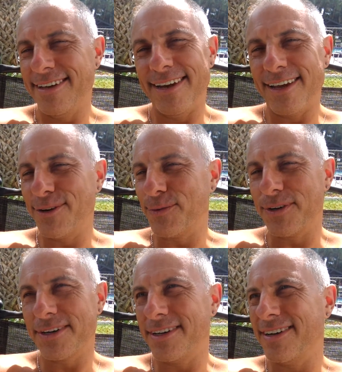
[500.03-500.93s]
It ain't gonna
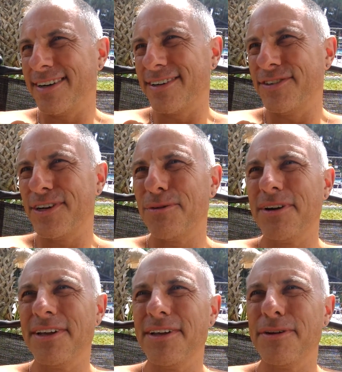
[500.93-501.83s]
work, y'all, because you're
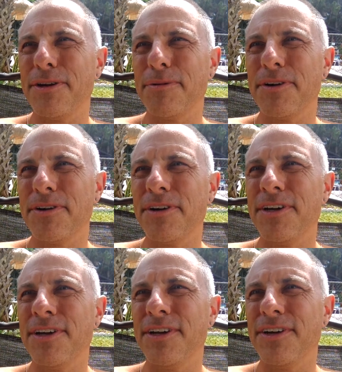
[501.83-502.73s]
already you're
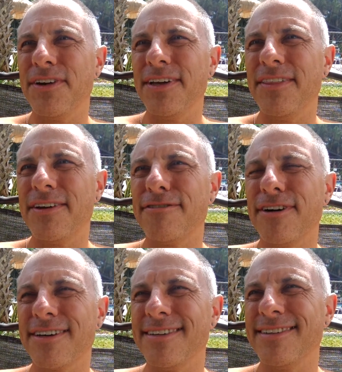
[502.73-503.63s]
in their
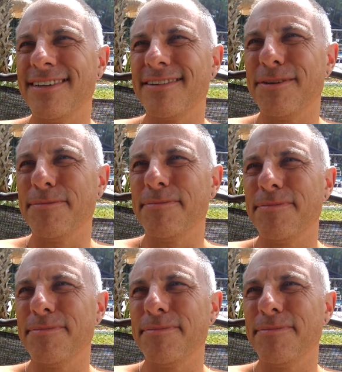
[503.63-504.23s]
fucking system.